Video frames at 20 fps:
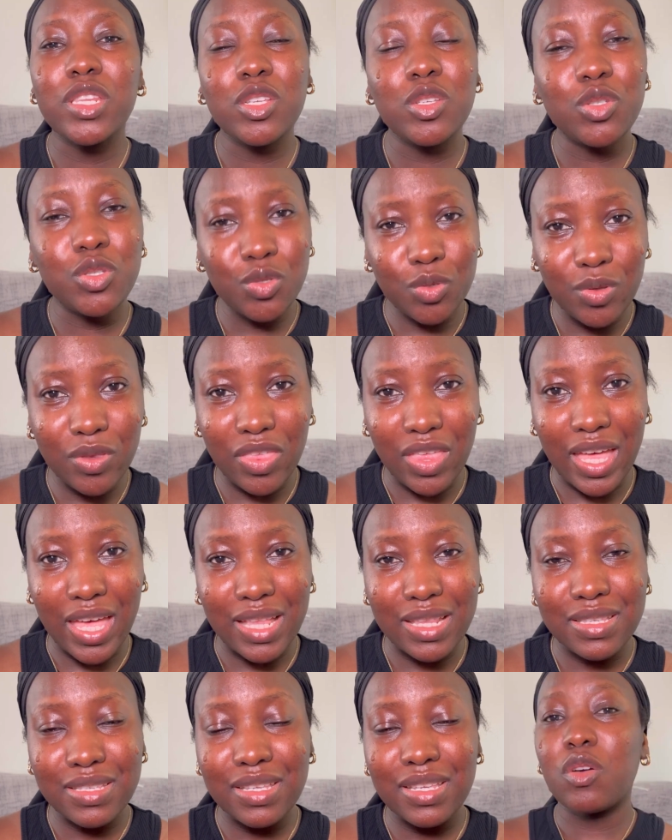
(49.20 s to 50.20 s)
you do
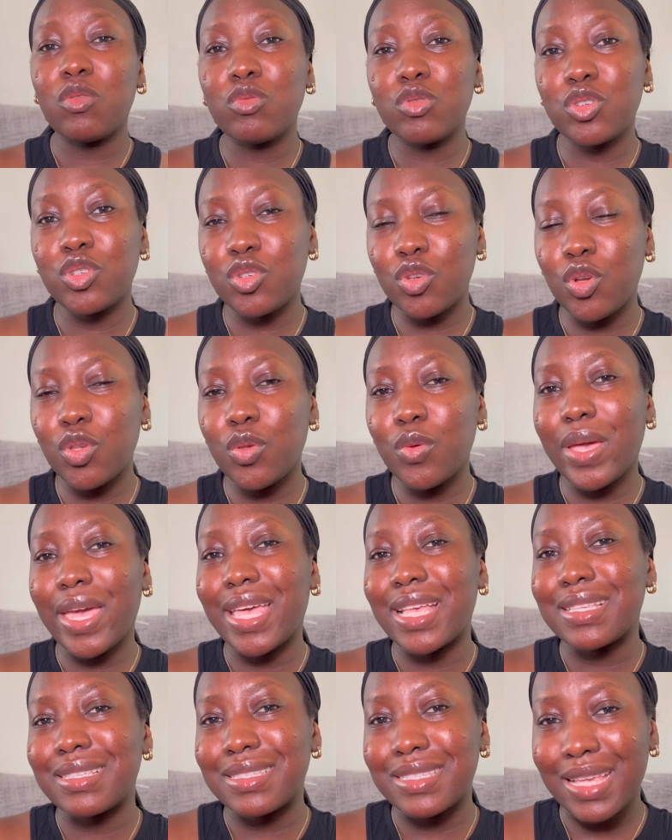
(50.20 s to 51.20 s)
that, it will show you
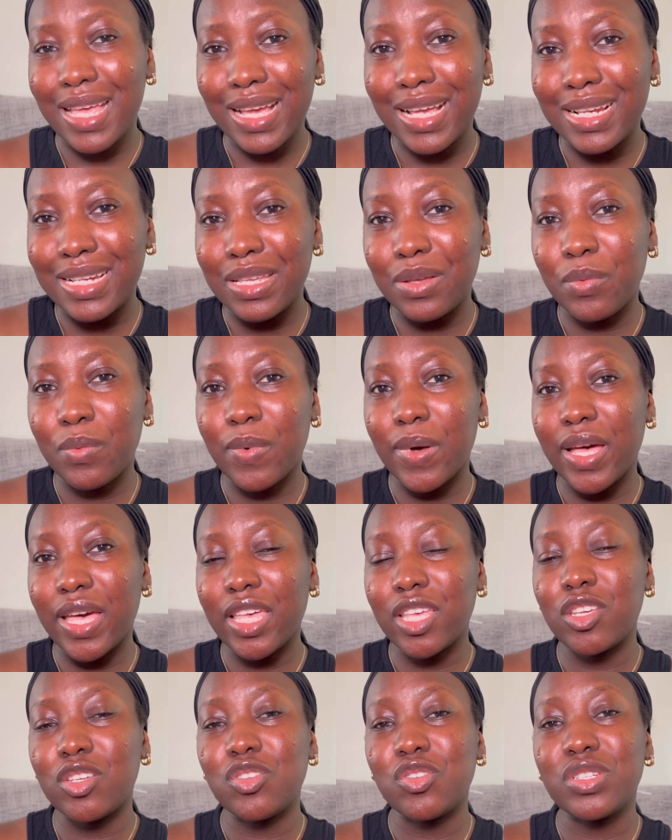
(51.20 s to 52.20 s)
exactly
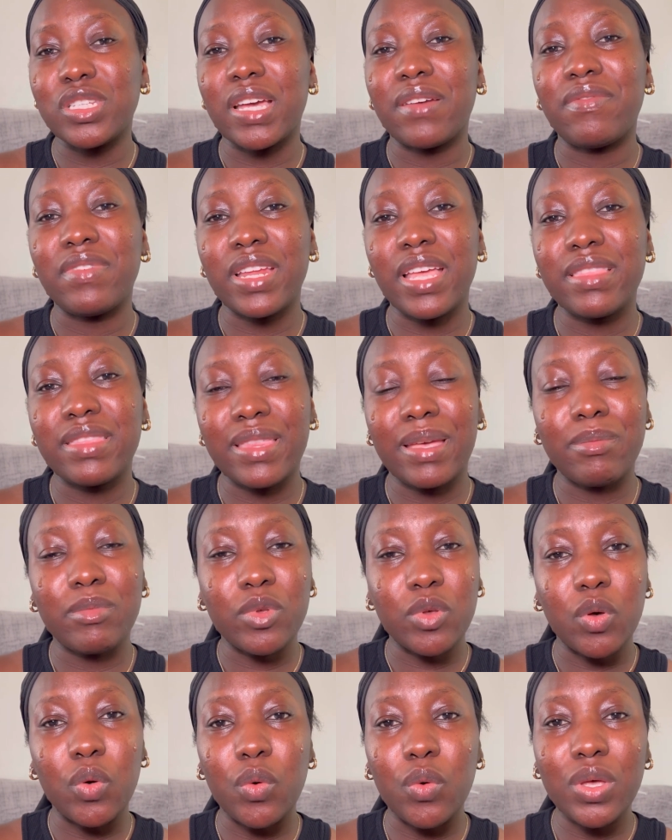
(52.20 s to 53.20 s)
why you should have let them
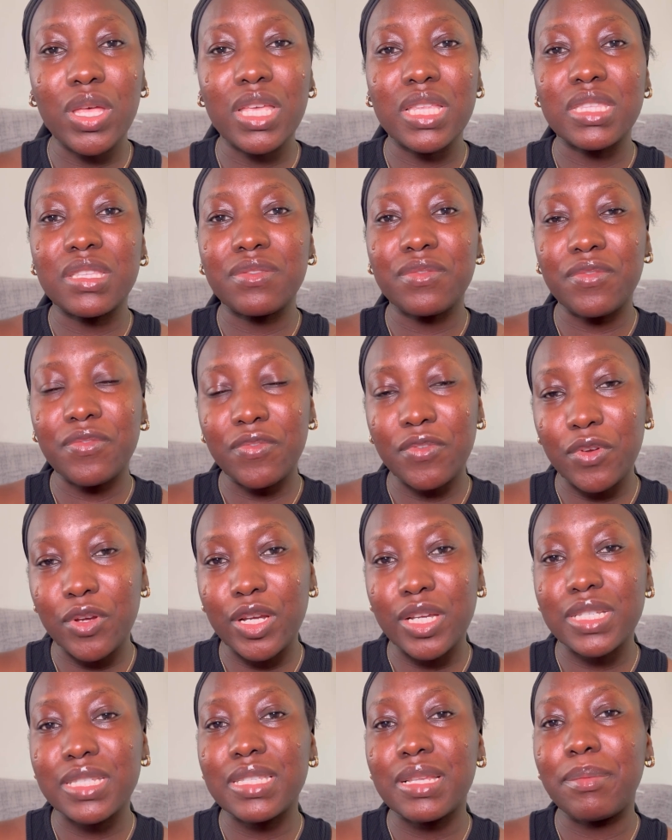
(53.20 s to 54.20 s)
go in the
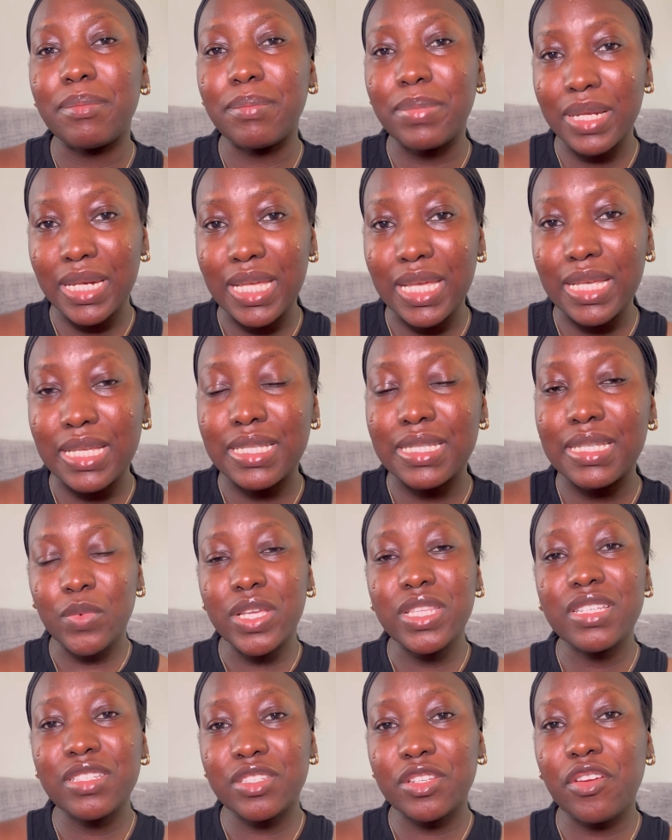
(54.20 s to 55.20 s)
first place. We
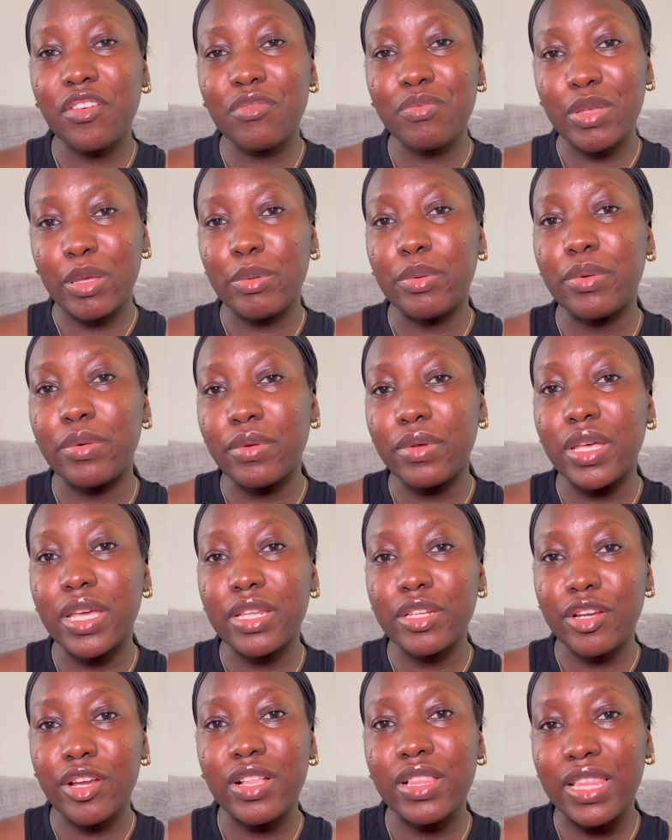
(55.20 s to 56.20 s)
deserve people in
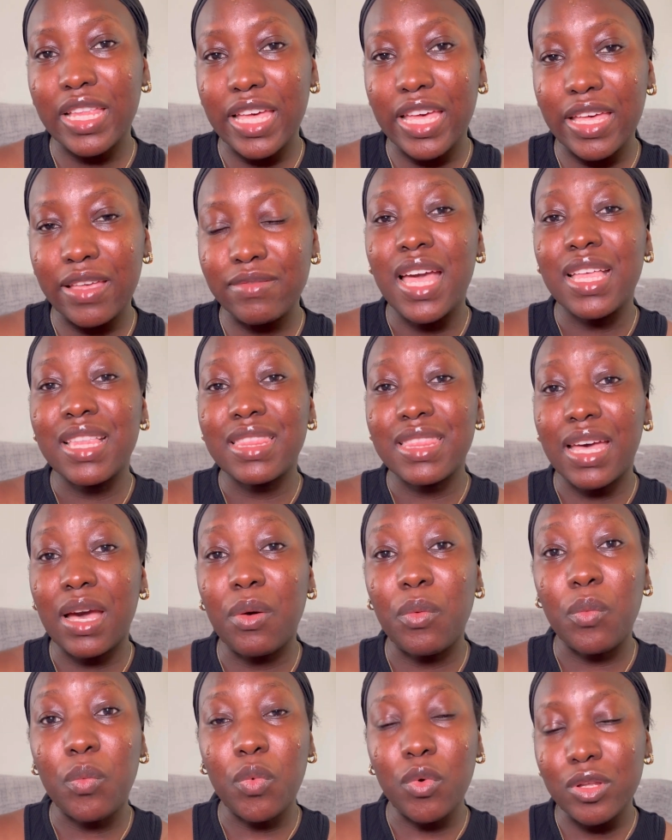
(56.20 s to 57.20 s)
our lives that
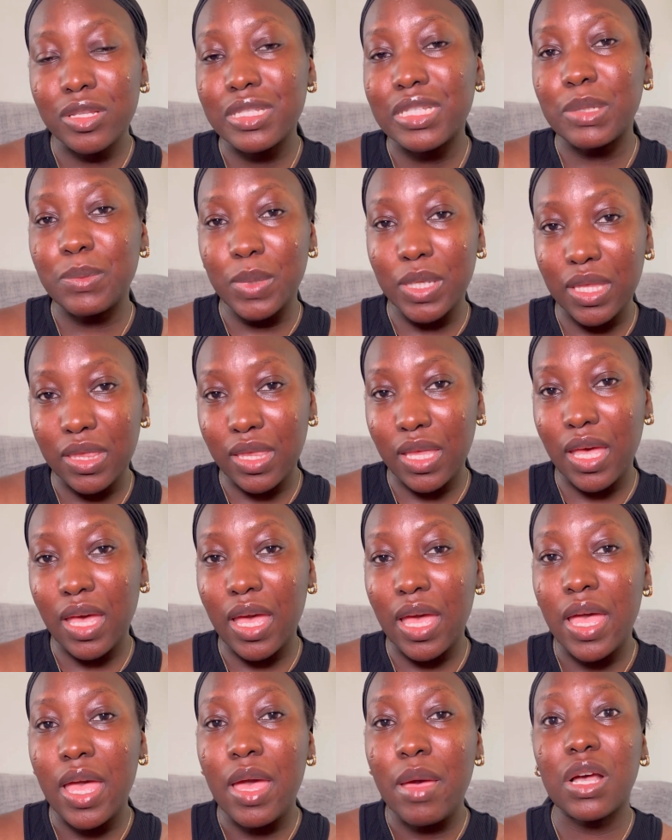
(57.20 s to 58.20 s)
want to be
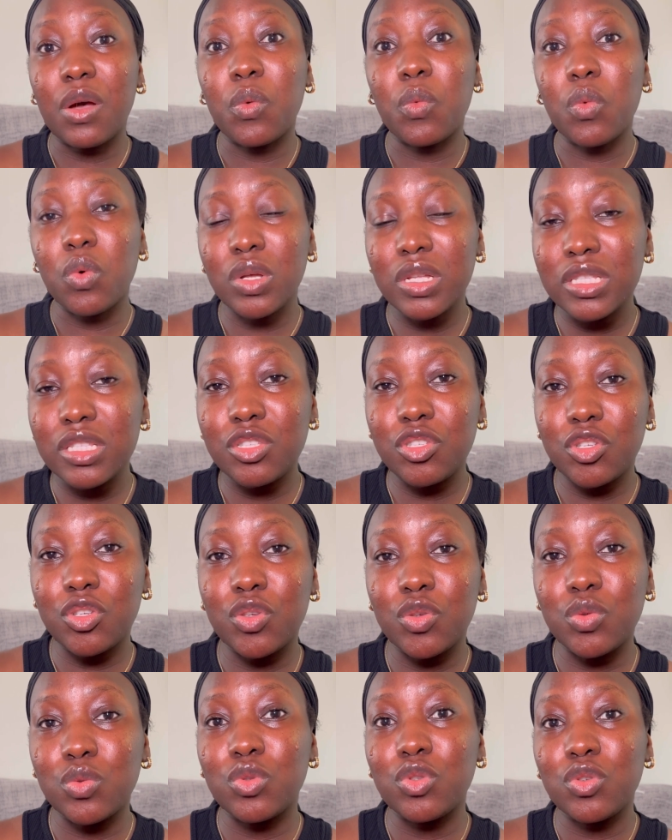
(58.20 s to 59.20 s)
there, that want
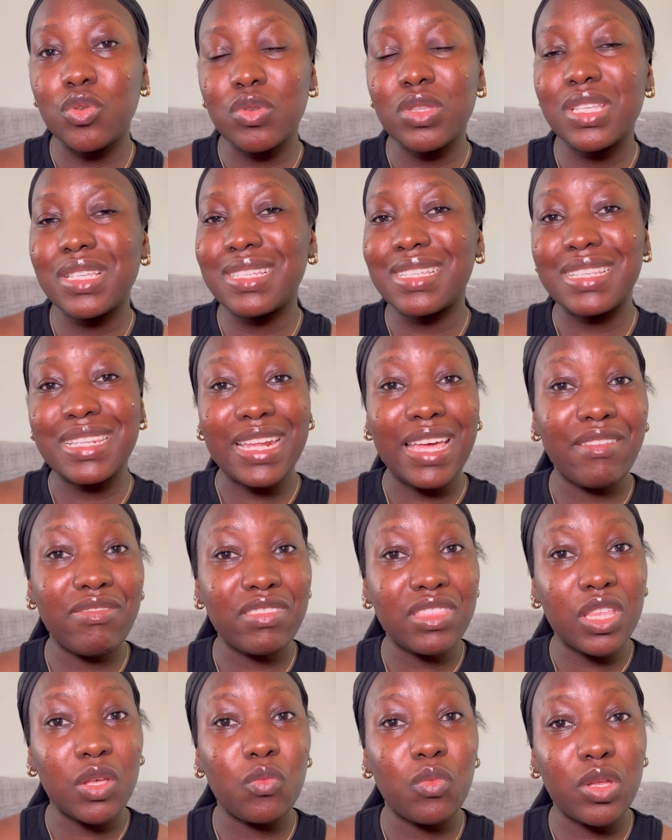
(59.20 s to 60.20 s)
to do this life
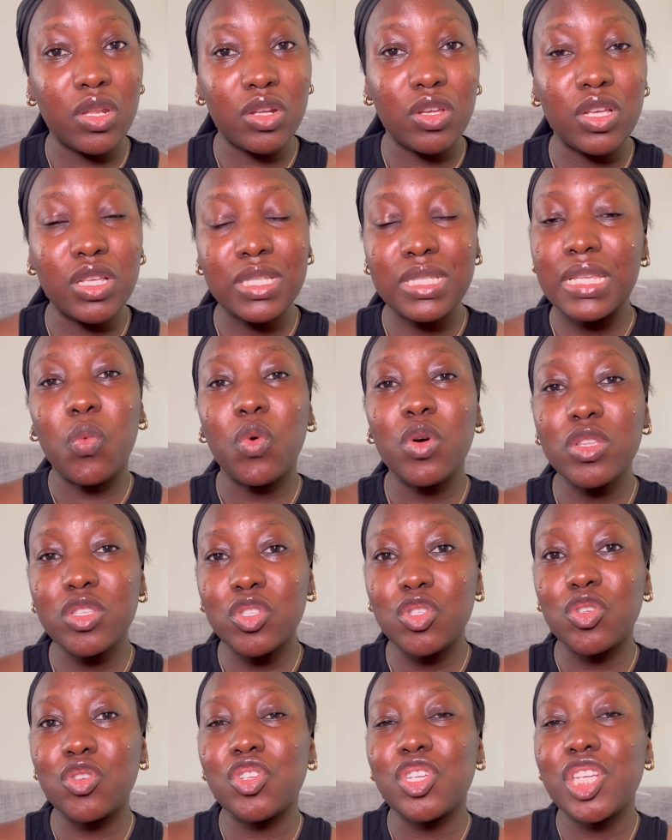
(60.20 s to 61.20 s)
thing with us, want
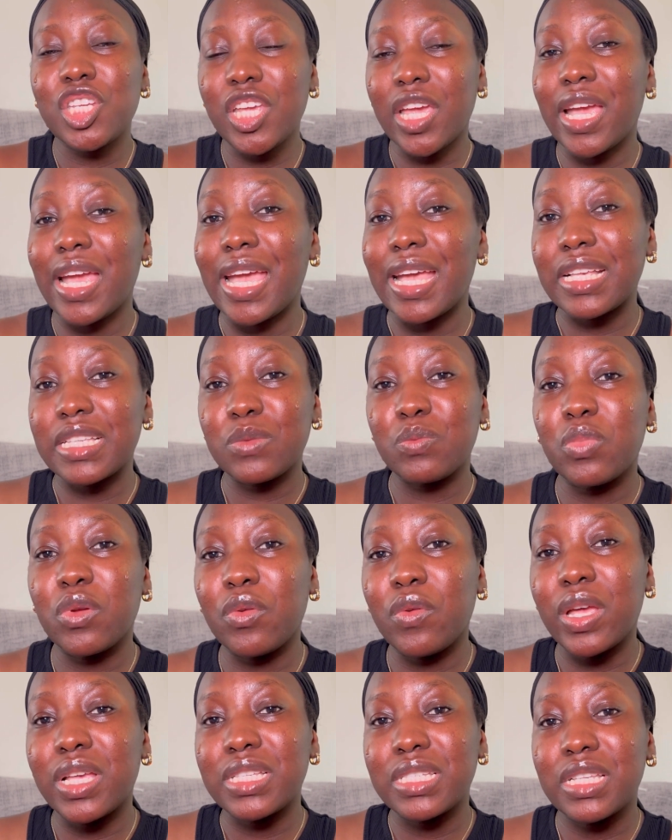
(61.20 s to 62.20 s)
to share
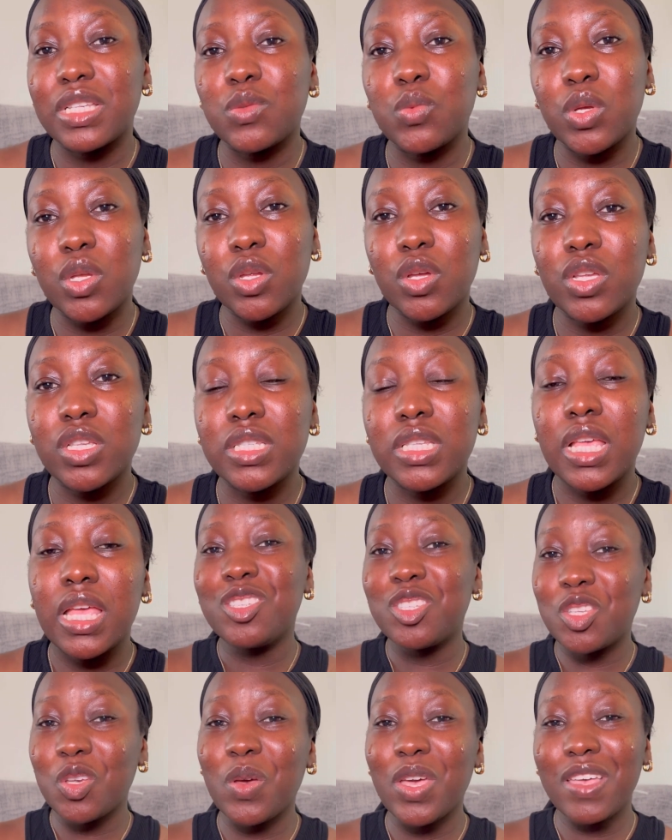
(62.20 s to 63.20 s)
experiences with us.
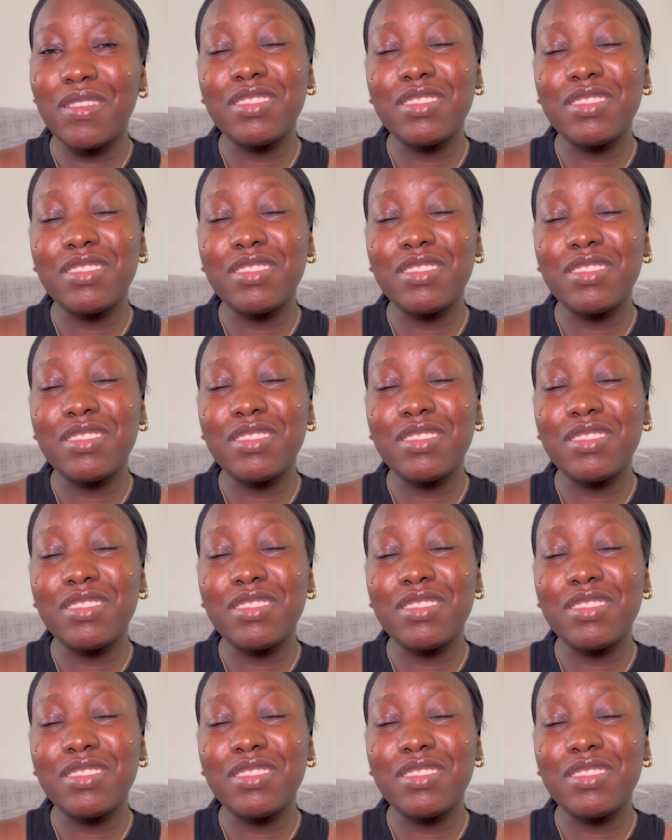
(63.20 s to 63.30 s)
So if